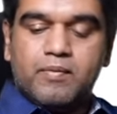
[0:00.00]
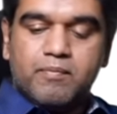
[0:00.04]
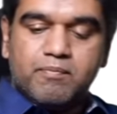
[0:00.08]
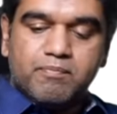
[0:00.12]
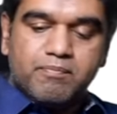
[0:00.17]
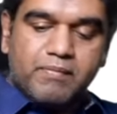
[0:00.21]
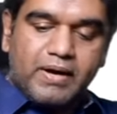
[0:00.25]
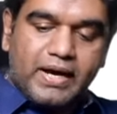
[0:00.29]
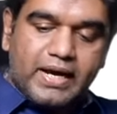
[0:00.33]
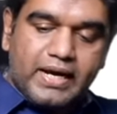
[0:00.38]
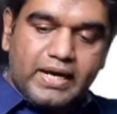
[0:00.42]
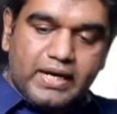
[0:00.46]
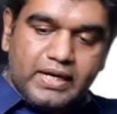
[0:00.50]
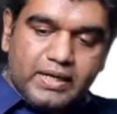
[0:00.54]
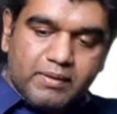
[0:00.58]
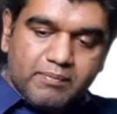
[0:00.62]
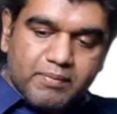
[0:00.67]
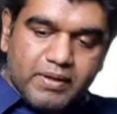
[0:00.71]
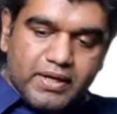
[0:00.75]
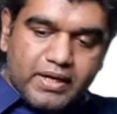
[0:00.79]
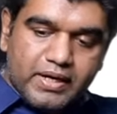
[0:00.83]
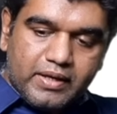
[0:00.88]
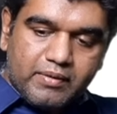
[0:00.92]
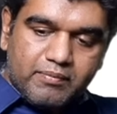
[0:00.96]
Mild
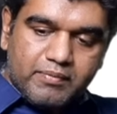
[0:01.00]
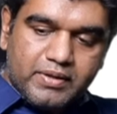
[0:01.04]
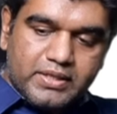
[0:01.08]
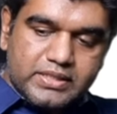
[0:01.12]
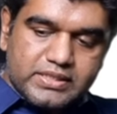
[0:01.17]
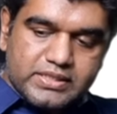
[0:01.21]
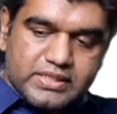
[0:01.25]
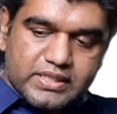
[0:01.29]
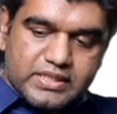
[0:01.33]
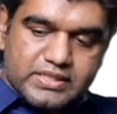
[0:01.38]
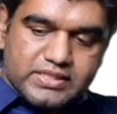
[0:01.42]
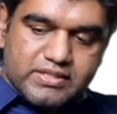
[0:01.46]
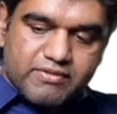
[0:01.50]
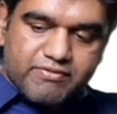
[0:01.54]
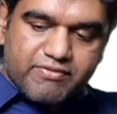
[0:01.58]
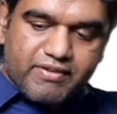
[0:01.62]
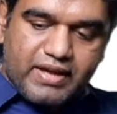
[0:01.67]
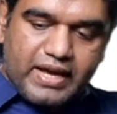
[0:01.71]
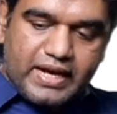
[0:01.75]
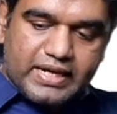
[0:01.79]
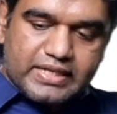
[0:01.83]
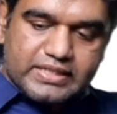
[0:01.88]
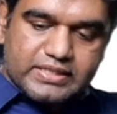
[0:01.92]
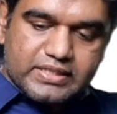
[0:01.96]
bleeding means it is a
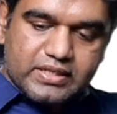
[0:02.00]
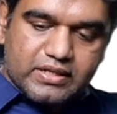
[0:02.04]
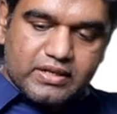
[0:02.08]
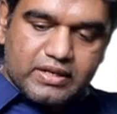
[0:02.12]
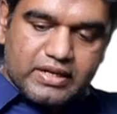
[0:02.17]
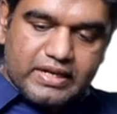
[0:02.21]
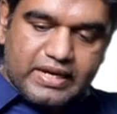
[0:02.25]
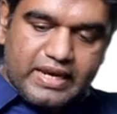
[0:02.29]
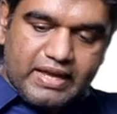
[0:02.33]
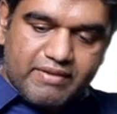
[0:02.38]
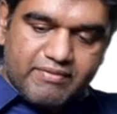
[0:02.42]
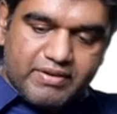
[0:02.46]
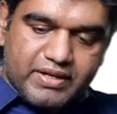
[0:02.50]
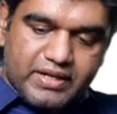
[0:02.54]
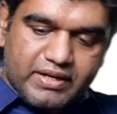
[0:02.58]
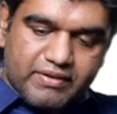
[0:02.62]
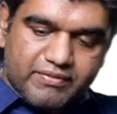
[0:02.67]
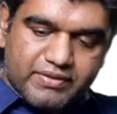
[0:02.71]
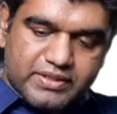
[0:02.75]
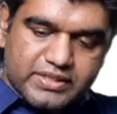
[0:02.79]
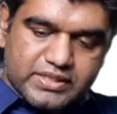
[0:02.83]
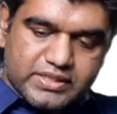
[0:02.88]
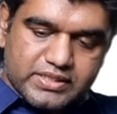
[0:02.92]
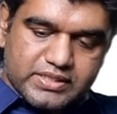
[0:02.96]
factor 11
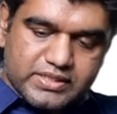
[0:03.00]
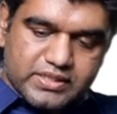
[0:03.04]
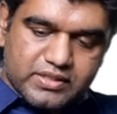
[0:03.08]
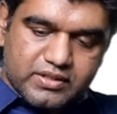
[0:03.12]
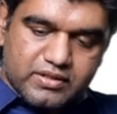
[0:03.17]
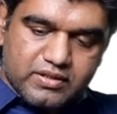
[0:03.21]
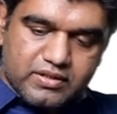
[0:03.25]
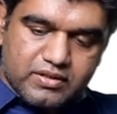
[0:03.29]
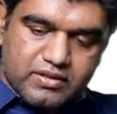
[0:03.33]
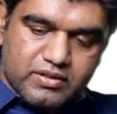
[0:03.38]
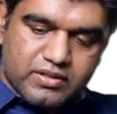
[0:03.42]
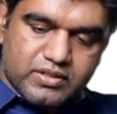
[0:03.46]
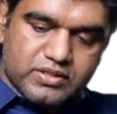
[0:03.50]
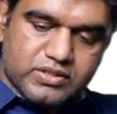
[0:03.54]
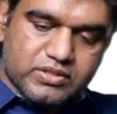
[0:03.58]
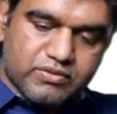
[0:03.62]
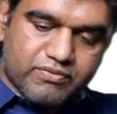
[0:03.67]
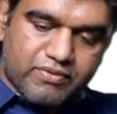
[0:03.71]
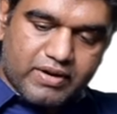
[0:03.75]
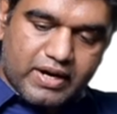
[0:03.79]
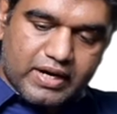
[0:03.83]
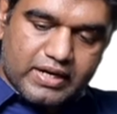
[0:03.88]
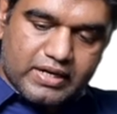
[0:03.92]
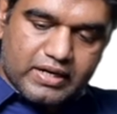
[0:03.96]
deficiency.
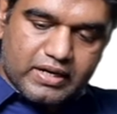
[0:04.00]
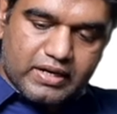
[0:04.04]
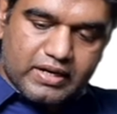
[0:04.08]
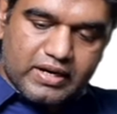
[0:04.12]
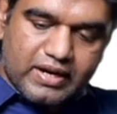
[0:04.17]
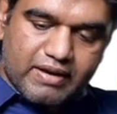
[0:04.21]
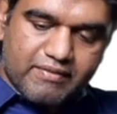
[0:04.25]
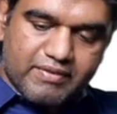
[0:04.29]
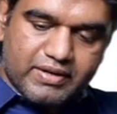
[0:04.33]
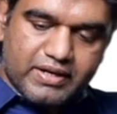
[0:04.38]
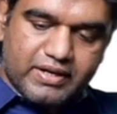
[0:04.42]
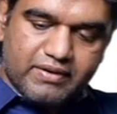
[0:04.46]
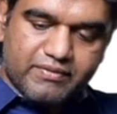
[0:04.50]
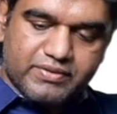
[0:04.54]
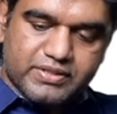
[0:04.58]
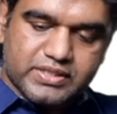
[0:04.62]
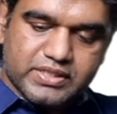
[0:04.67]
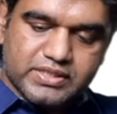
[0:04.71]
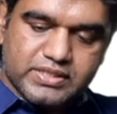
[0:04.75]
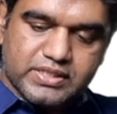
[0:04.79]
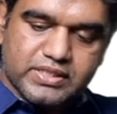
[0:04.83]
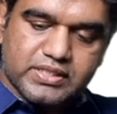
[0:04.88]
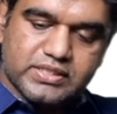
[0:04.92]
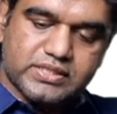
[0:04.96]
So, factor 11
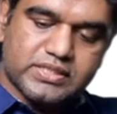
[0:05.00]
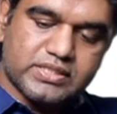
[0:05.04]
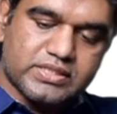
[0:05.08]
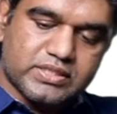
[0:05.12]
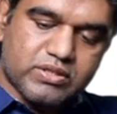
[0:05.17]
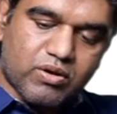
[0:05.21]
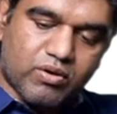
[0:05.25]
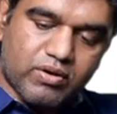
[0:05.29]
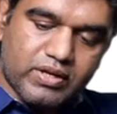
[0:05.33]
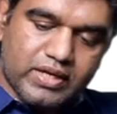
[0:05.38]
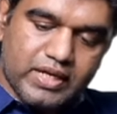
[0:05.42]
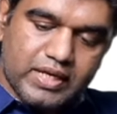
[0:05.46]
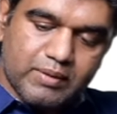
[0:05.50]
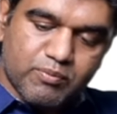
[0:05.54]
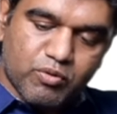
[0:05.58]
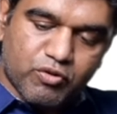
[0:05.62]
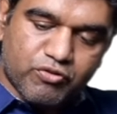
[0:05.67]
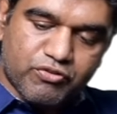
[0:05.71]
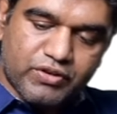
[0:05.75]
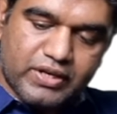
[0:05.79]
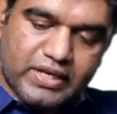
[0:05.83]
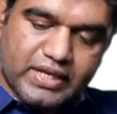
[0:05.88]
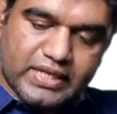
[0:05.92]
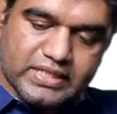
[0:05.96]
deficiency. This is called
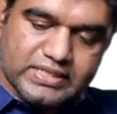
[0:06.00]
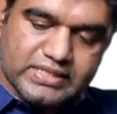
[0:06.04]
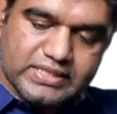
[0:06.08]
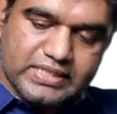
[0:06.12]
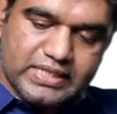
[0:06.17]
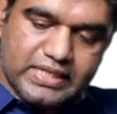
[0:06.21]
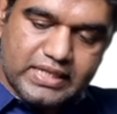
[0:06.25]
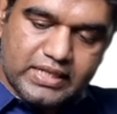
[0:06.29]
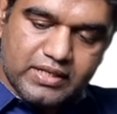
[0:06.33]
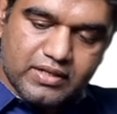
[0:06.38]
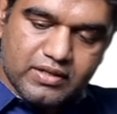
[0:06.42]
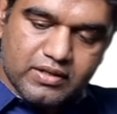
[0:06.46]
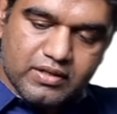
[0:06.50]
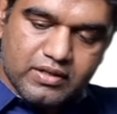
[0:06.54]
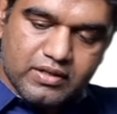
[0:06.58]
hemophilia C.